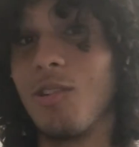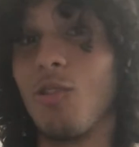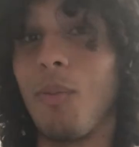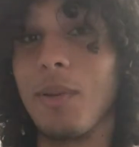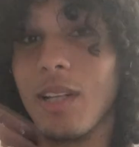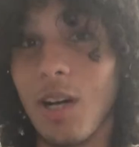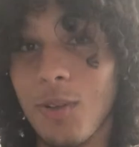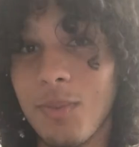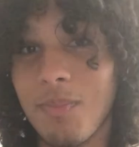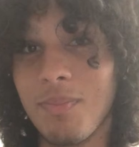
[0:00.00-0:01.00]
dropping
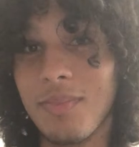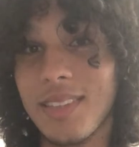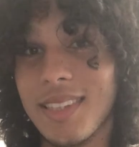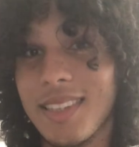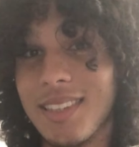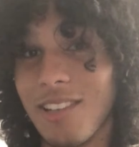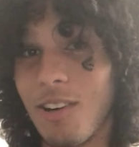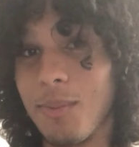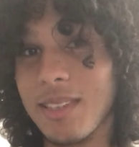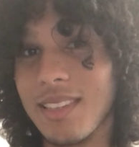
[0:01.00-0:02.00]
down to
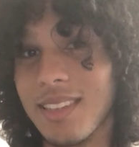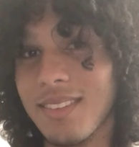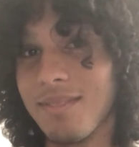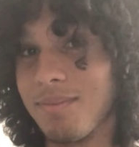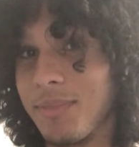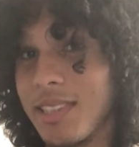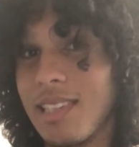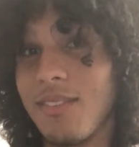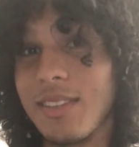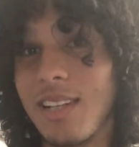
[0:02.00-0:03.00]
Robertson,
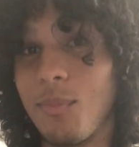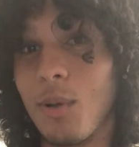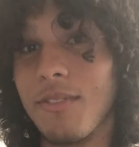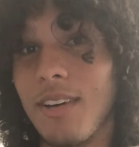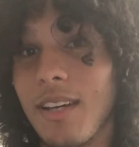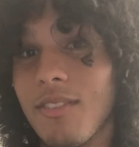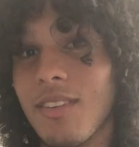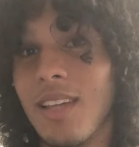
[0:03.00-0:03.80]
save yourself 0.5,